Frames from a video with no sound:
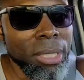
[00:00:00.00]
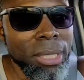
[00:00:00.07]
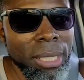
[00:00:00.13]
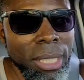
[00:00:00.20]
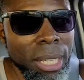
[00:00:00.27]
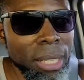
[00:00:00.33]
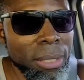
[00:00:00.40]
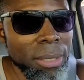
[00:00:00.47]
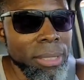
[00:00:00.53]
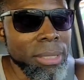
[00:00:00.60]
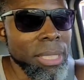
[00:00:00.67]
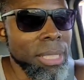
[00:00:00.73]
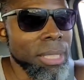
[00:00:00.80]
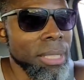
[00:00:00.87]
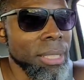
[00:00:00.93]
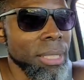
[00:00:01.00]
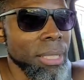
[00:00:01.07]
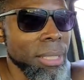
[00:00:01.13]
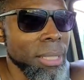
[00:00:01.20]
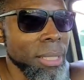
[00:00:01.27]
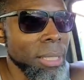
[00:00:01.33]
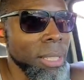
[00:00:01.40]
uh, let's see.
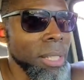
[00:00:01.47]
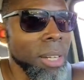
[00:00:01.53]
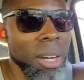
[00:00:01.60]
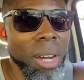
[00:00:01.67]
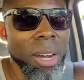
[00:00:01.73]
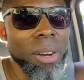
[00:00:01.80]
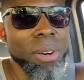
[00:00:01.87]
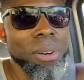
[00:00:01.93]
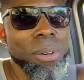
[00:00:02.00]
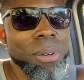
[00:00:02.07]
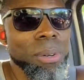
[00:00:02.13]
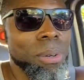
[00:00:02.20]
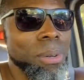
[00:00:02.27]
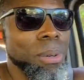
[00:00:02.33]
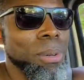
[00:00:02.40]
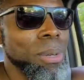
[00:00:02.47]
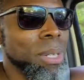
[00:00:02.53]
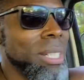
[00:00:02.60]
Oh,